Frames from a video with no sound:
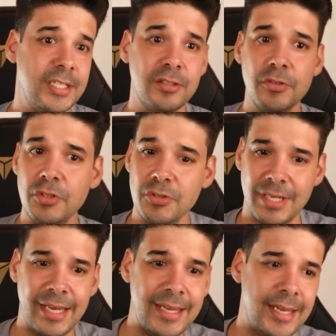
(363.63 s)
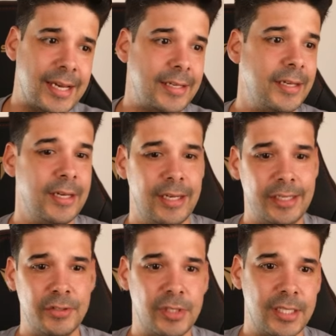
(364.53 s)
to use AI. Like,
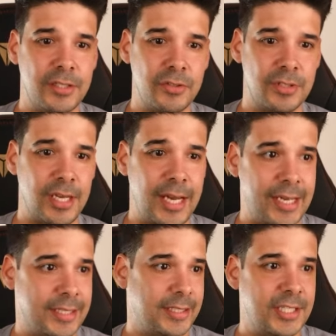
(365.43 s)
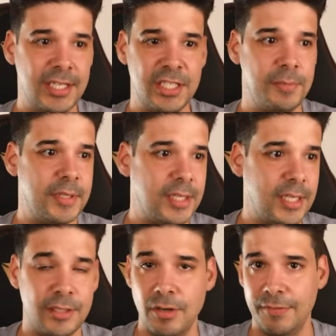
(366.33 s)
you can just ask ChatGPT.
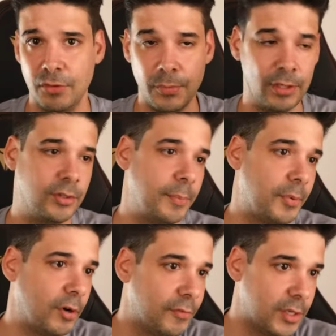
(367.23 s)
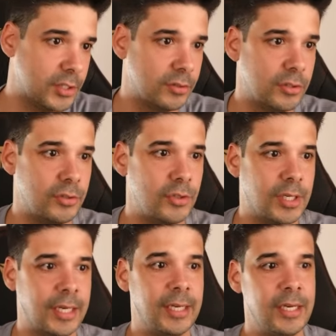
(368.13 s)
You have to be on the pro version, so you
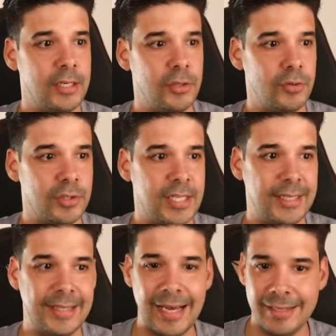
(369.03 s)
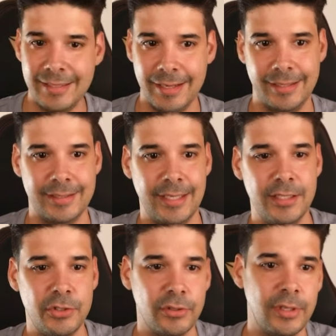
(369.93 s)
can use the DALL-E
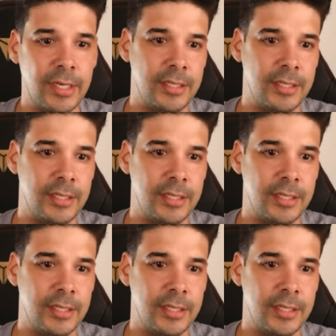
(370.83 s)
extension.